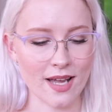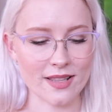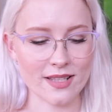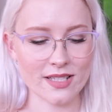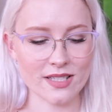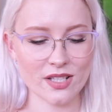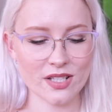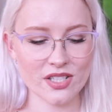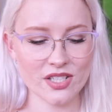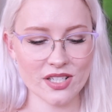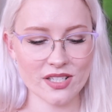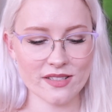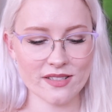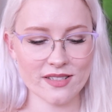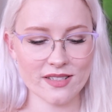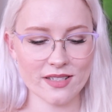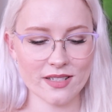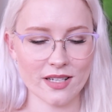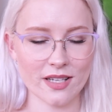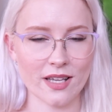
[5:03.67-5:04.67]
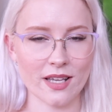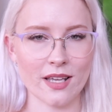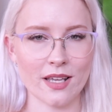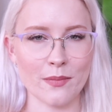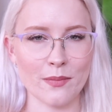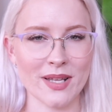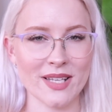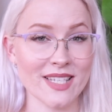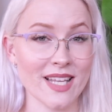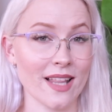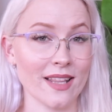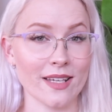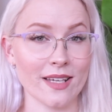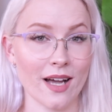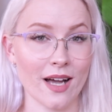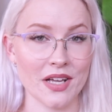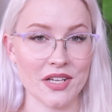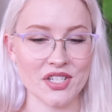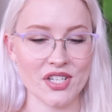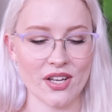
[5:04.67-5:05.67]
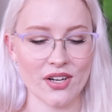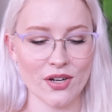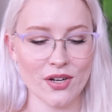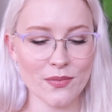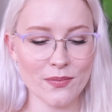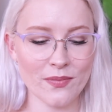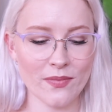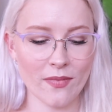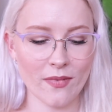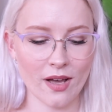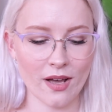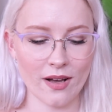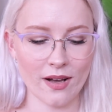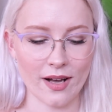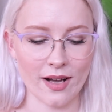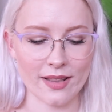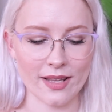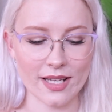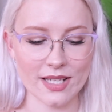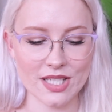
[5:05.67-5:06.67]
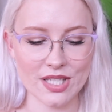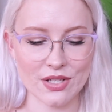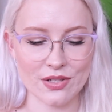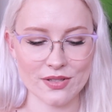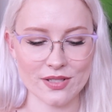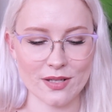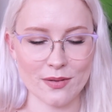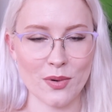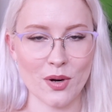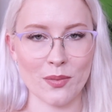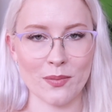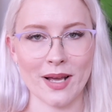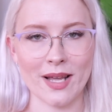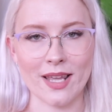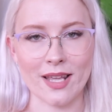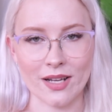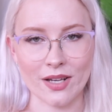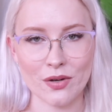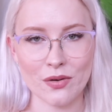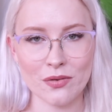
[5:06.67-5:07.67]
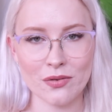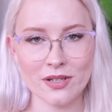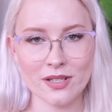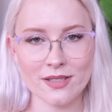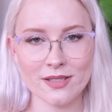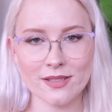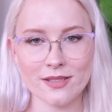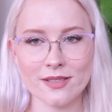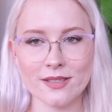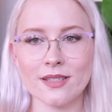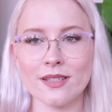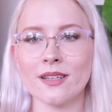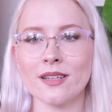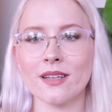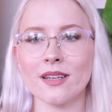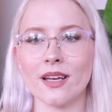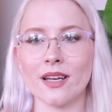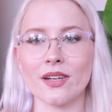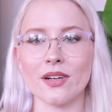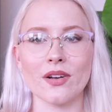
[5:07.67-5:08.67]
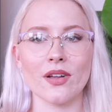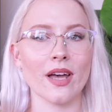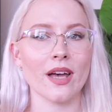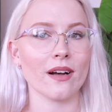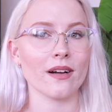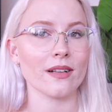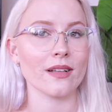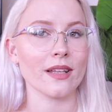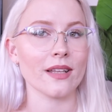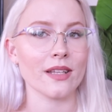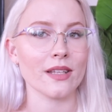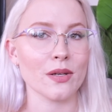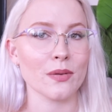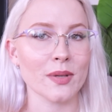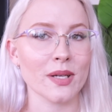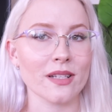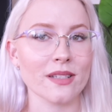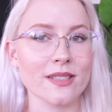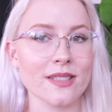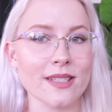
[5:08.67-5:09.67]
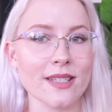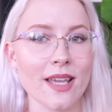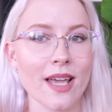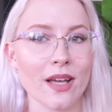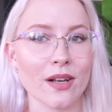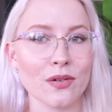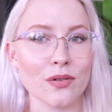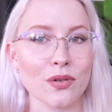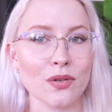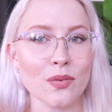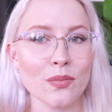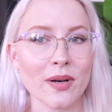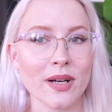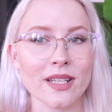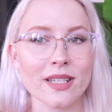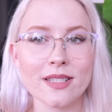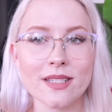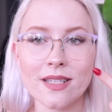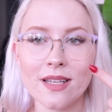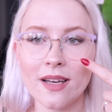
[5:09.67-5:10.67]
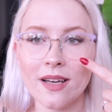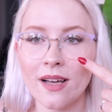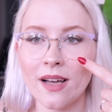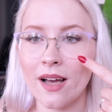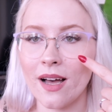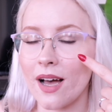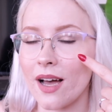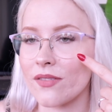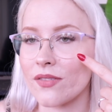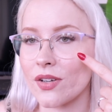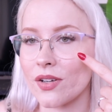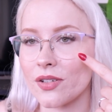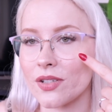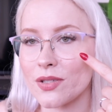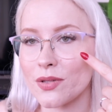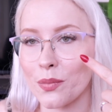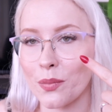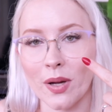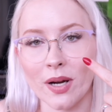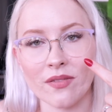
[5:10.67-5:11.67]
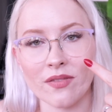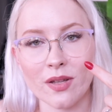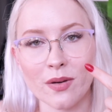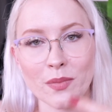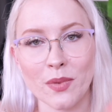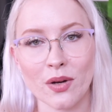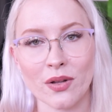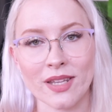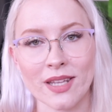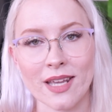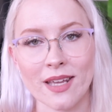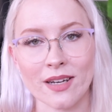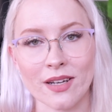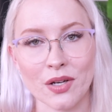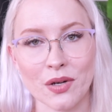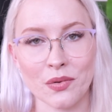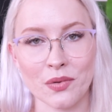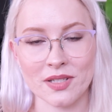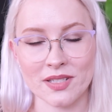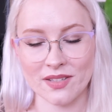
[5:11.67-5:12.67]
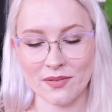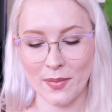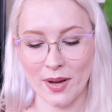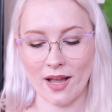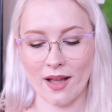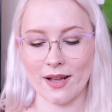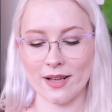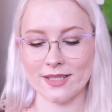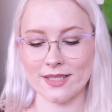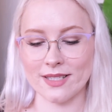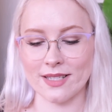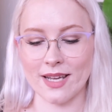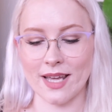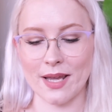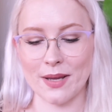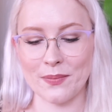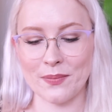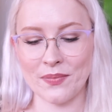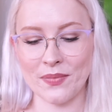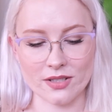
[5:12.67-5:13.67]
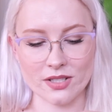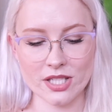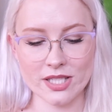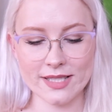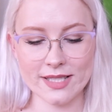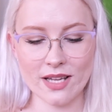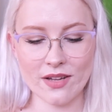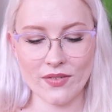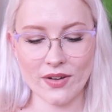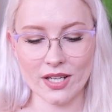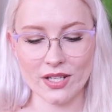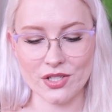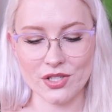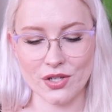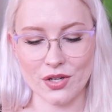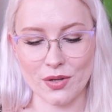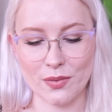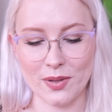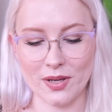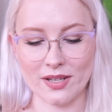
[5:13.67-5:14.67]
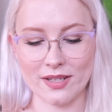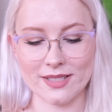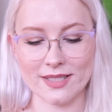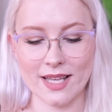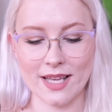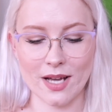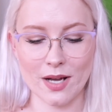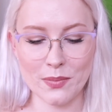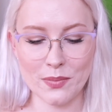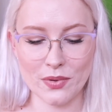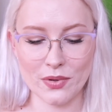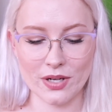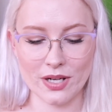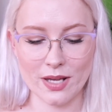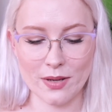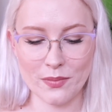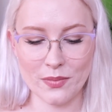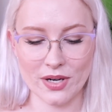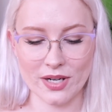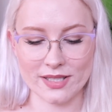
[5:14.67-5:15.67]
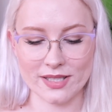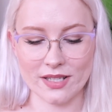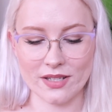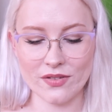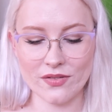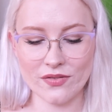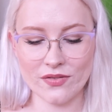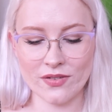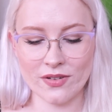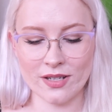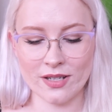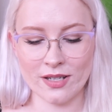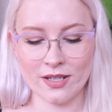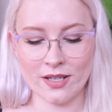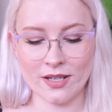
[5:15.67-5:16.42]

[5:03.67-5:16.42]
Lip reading: and these are just a metallic eyeshadow. I like to use them on my inner corners. I don't know how clearly you'll be able to see at all, but I've got one of them on the inner corners of my eyes today. I'll just see if I can show you because they are pretty impressive.